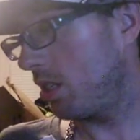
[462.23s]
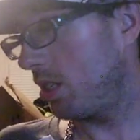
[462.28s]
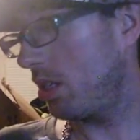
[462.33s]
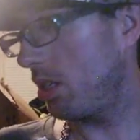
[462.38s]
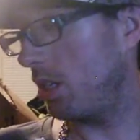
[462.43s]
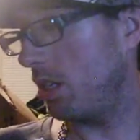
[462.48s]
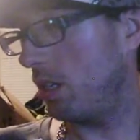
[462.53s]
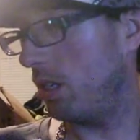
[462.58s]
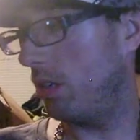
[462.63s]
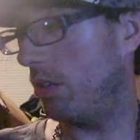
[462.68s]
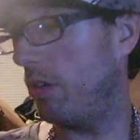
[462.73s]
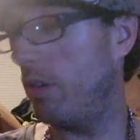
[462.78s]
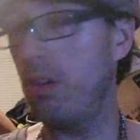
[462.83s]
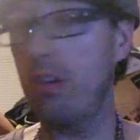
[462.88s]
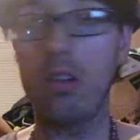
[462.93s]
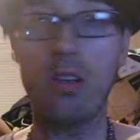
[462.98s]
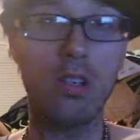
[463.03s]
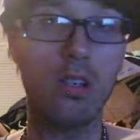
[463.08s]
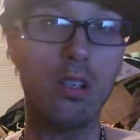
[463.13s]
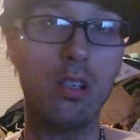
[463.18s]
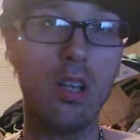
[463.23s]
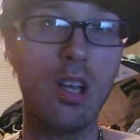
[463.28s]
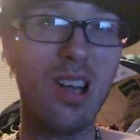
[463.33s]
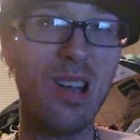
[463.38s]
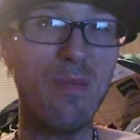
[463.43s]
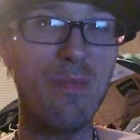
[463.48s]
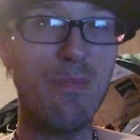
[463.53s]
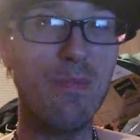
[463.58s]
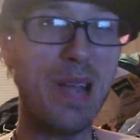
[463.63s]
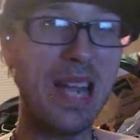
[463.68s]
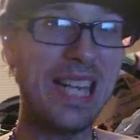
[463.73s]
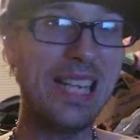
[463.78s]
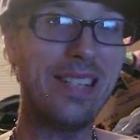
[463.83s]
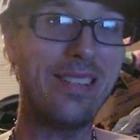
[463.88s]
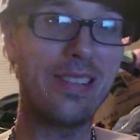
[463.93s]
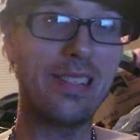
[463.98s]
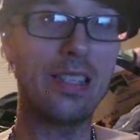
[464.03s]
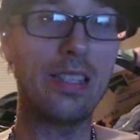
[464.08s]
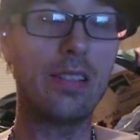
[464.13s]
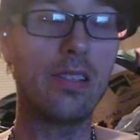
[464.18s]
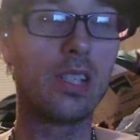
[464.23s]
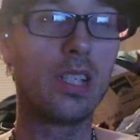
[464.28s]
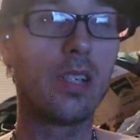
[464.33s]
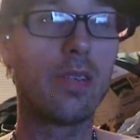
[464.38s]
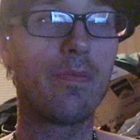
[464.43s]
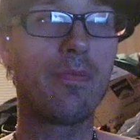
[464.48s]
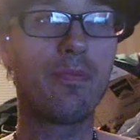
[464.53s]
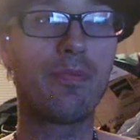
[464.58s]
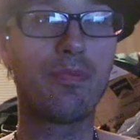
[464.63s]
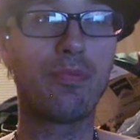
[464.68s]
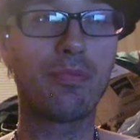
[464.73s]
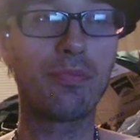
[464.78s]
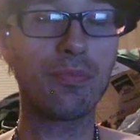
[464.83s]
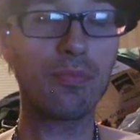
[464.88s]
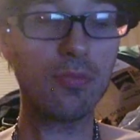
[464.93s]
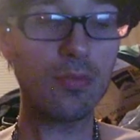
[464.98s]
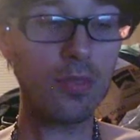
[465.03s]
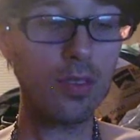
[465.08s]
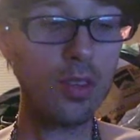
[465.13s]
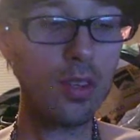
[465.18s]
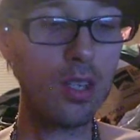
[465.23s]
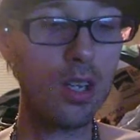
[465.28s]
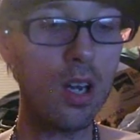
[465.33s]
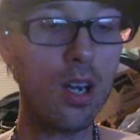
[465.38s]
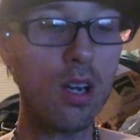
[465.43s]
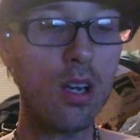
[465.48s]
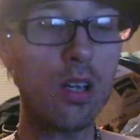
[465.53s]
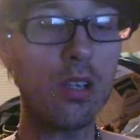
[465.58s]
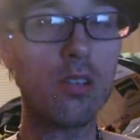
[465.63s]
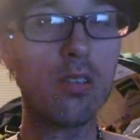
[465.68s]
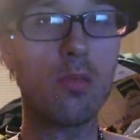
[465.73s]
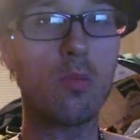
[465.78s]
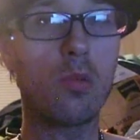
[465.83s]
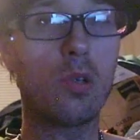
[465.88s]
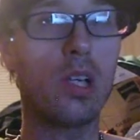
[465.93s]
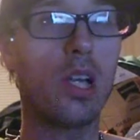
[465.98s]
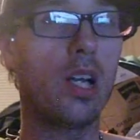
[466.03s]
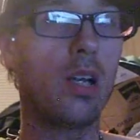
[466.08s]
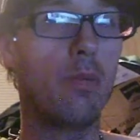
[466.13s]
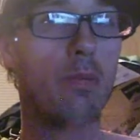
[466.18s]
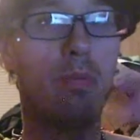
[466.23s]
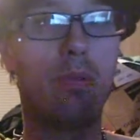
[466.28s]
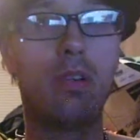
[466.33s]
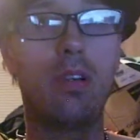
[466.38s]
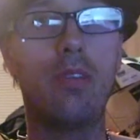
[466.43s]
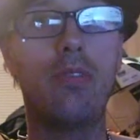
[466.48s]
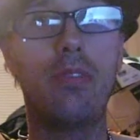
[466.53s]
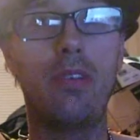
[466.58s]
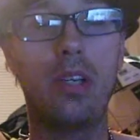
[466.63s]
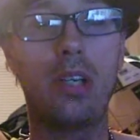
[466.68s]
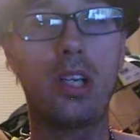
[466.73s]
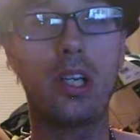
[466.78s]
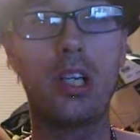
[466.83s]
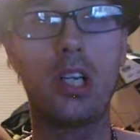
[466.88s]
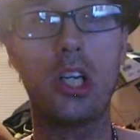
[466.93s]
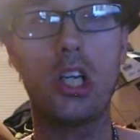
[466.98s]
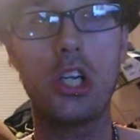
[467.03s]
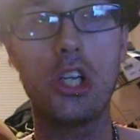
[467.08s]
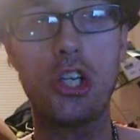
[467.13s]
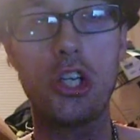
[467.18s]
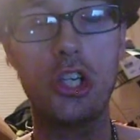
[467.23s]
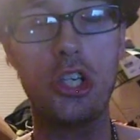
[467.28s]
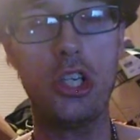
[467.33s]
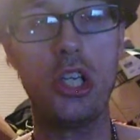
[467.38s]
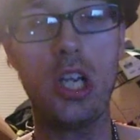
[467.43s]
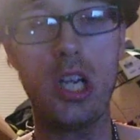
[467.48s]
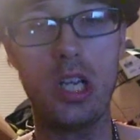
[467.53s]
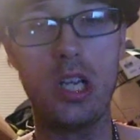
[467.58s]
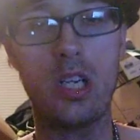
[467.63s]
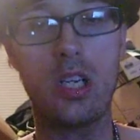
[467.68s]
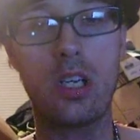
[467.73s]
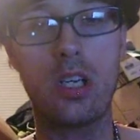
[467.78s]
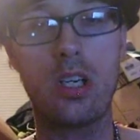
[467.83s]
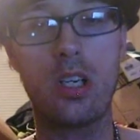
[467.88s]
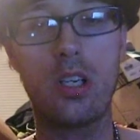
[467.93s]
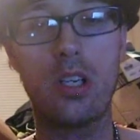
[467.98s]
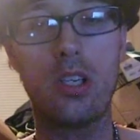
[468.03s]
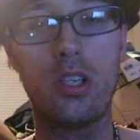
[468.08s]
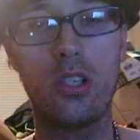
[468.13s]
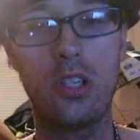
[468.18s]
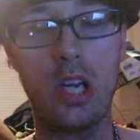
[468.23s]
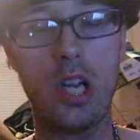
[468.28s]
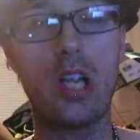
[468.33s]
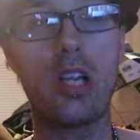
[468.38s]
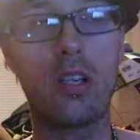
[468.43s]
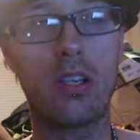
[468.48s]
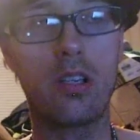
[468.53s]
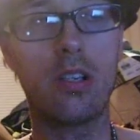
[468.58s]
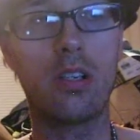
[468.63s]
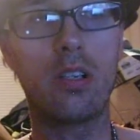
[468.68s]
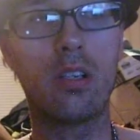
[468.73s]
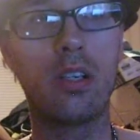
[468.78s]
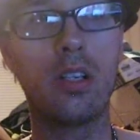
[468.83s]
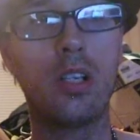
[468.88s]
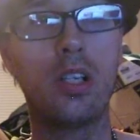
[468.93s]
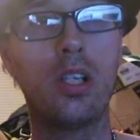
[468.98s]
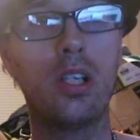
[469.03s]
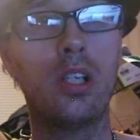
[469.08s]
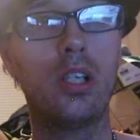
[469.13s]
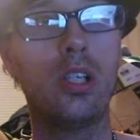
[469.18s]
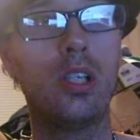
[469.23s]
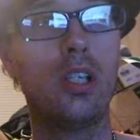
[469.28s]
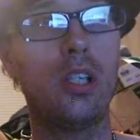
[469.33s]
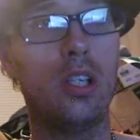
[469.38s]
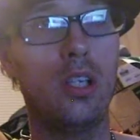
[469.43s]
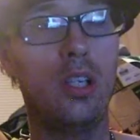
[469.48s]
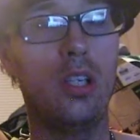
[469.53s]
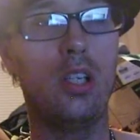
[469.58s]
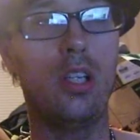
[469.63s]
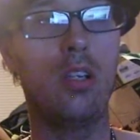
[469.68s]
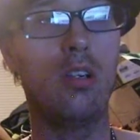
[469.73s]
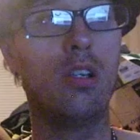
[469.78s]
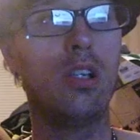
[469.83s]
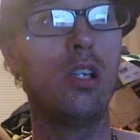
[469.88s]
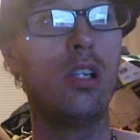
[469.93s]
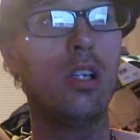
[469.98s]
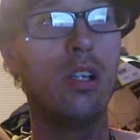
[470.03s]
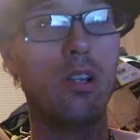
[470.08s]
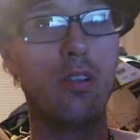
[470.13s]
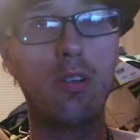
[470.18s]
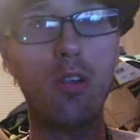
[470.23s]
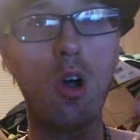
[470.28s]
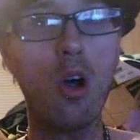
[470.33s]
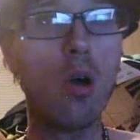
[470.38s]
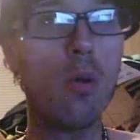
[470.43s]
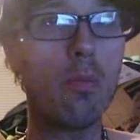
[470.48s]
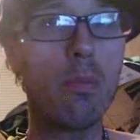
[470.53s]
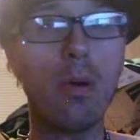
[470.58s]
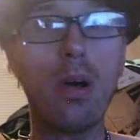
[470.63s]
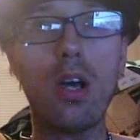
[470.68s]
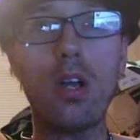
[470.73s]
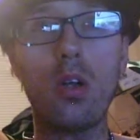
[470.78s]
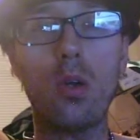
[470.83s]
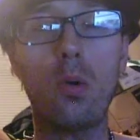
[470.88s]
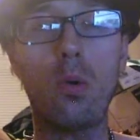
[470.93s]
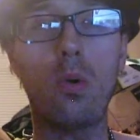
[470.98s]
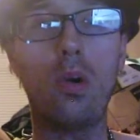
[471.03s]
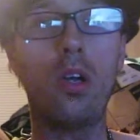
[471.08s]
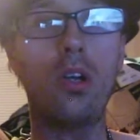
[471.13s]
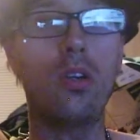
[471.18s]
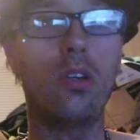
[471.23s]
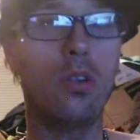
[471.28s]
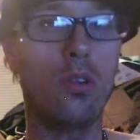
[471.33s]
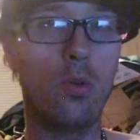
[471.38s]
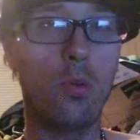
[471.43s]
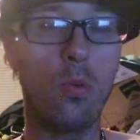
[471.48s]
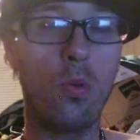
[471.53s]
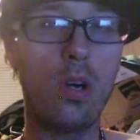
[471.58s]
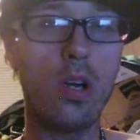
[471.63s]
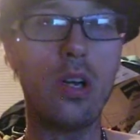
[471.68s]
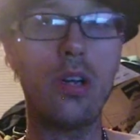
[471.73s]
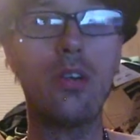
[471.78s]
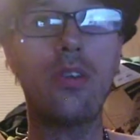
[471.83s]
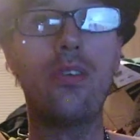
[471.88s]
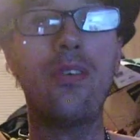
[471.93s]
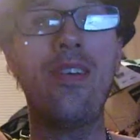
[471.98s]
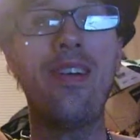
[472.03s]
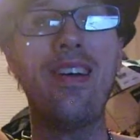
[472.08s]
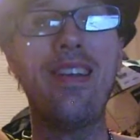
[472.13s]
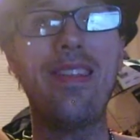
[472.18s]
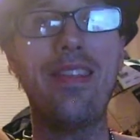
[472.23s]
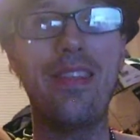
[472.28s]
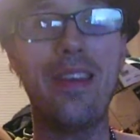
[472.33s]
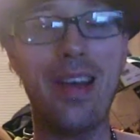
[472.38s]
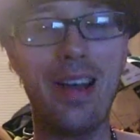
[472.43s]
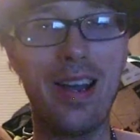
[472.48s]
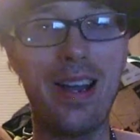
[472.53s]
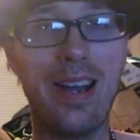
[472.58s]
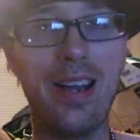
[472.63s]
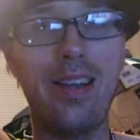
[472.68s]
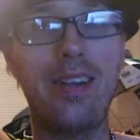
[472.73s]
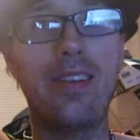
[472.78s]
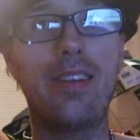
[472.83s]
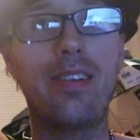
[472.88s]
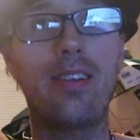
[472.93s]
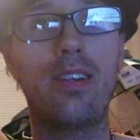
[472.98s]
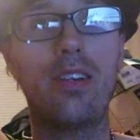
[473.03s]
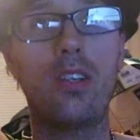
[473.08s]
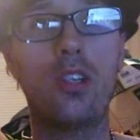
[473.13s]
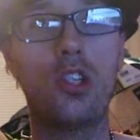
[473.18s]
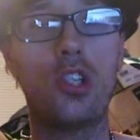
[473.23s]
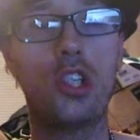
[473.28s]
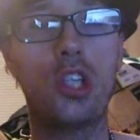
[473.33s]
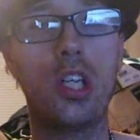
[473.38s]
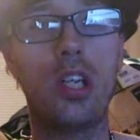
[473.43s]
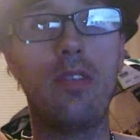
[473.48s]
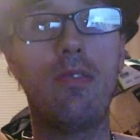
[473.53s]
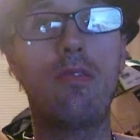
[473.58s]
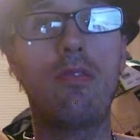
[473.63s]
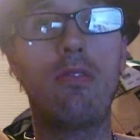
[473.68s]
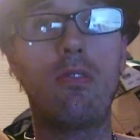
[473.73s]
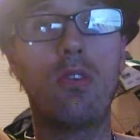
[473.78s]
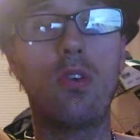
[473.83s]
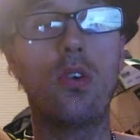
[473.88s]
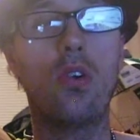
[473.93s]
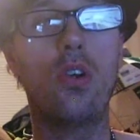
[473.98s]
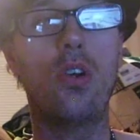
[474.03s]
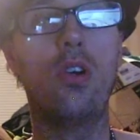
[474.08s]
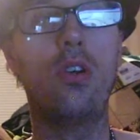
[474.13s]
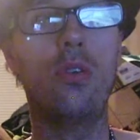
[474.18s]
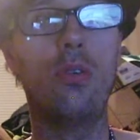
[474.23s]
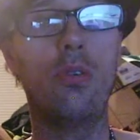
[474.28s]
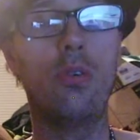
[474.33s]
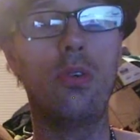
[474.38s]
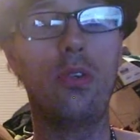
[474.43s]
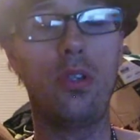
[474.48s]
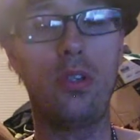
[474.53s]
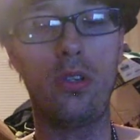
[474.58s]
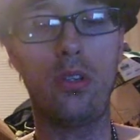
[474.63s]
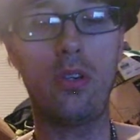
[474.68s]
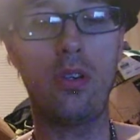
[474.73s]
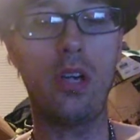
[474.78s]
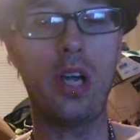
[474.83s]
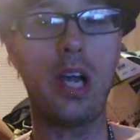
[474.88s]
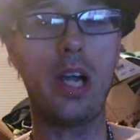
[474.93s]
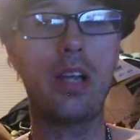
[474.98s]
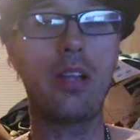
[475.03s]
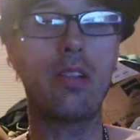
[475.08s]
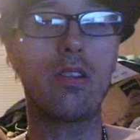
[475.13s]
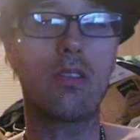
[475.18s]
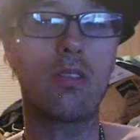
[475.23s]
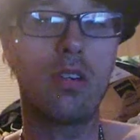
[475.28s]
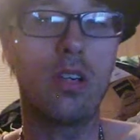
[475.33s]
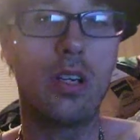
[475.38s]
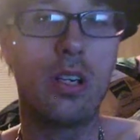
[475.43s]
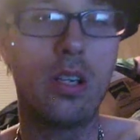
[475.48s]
You know, amazing, awesome. We got a perfect shape, shaker. You know, it's all bottled water. The water, the ice, cheap for Illinois, you know, ice tray.